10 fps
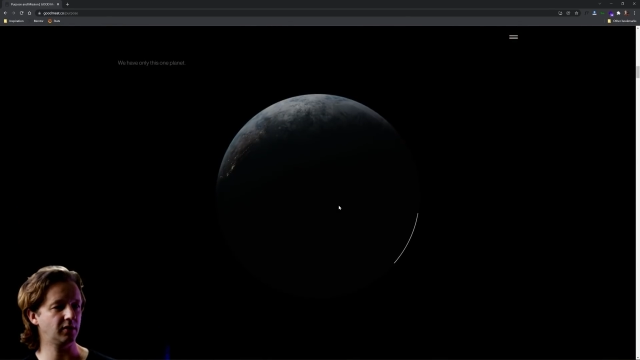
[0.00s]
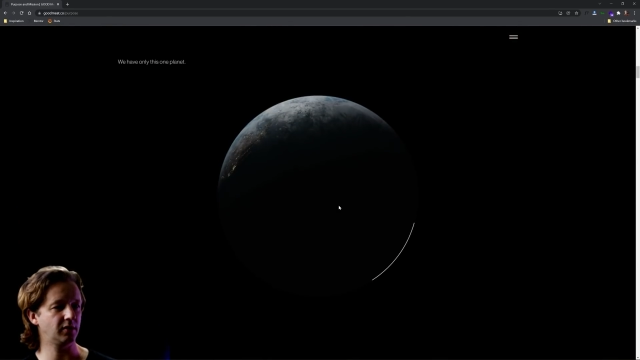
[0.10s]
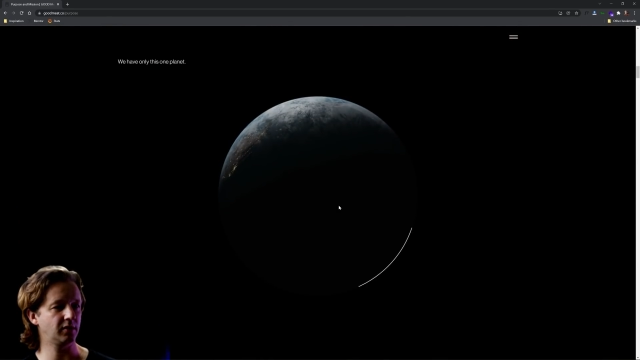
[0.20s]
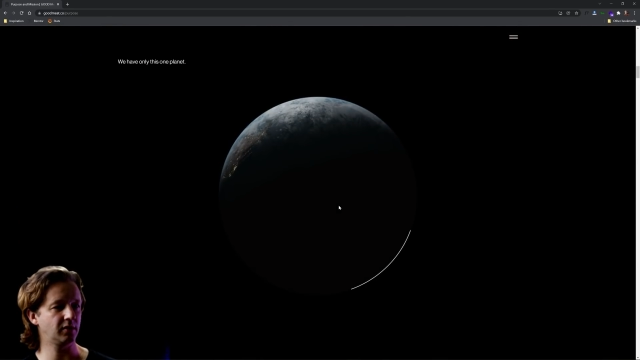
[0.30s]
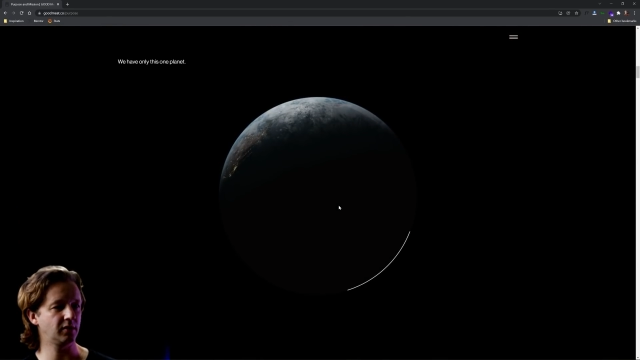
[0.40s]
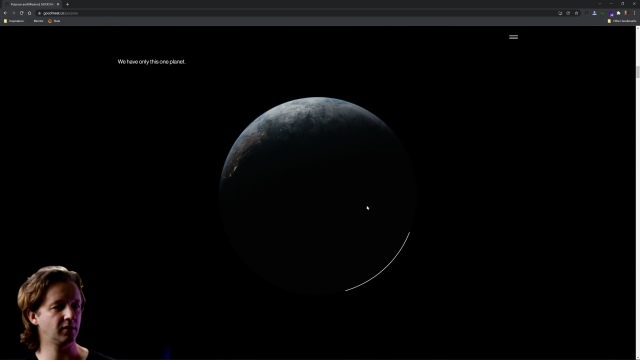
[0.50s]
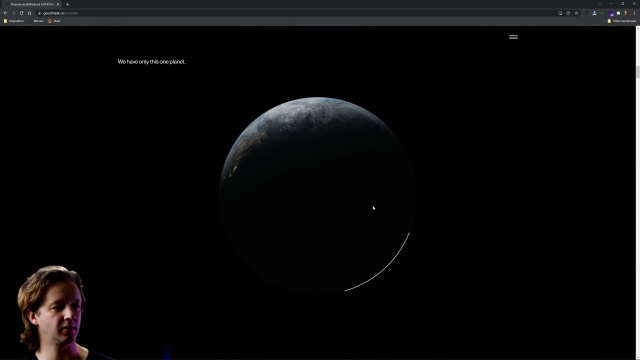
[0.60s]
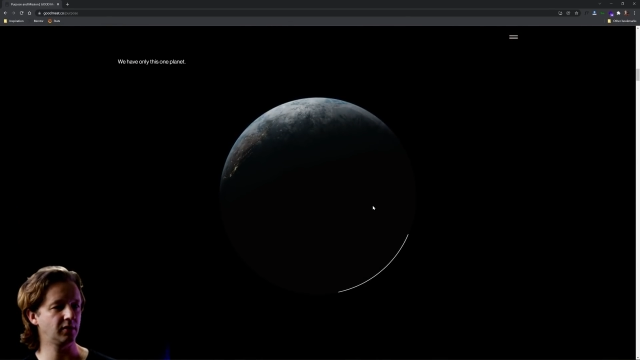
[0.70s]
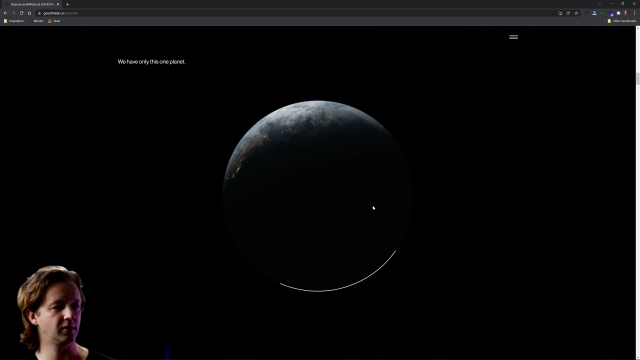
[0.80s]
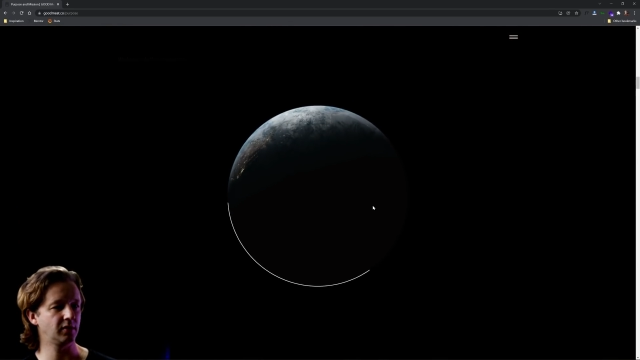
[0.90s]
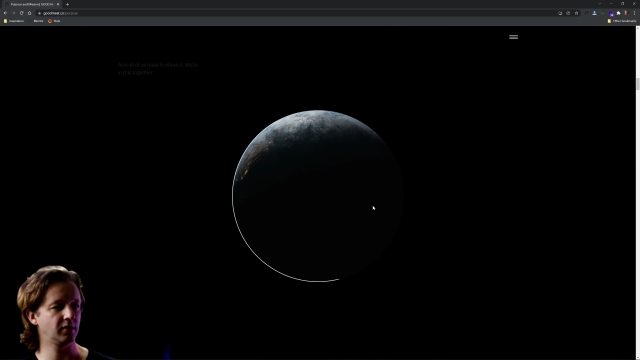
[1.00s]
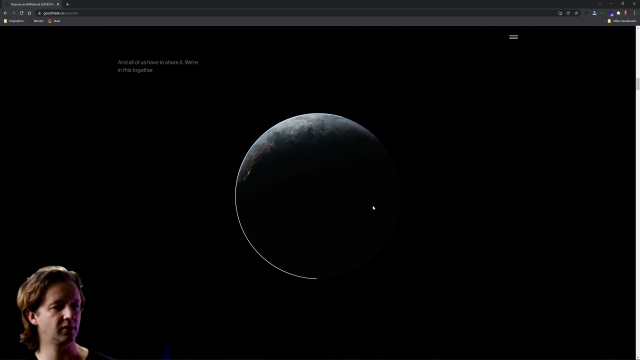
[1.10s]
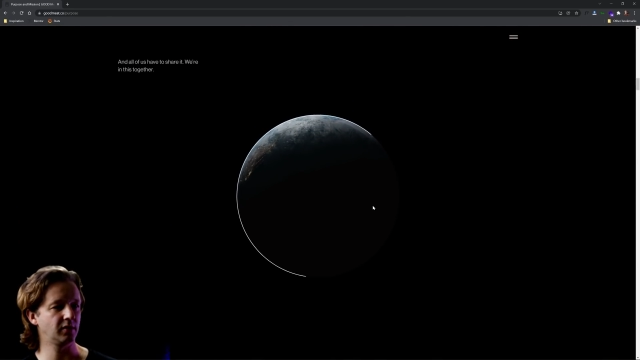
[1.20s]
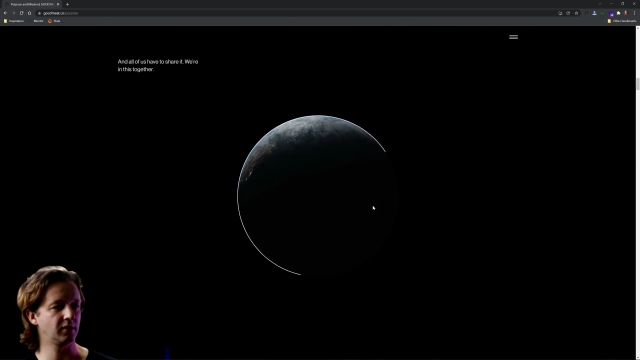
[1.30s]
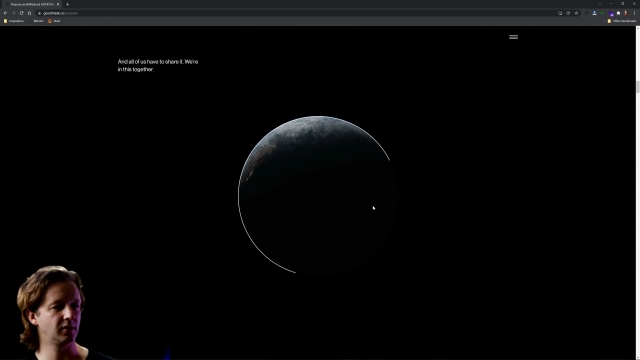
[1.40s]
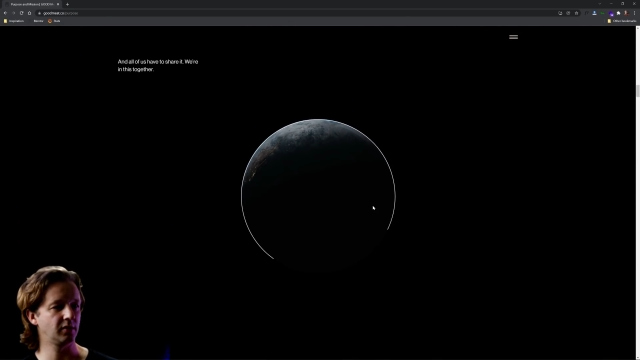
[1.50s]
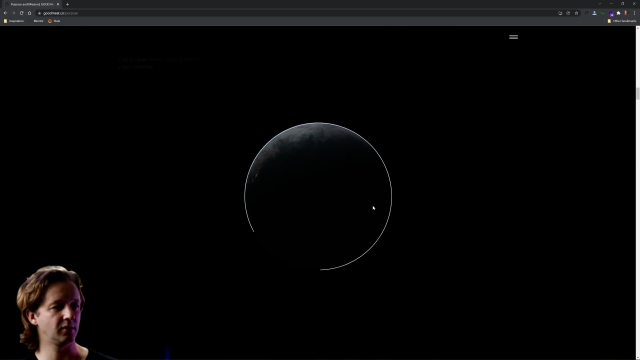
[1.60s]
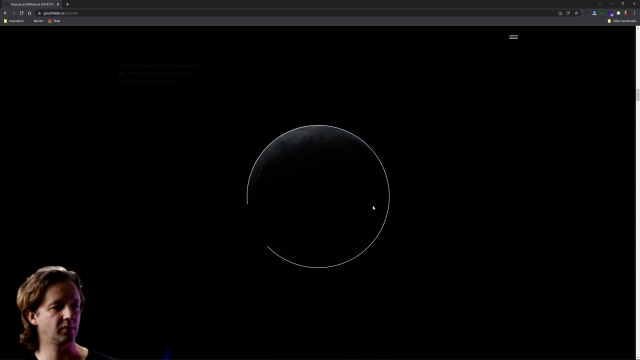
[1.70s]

(silence)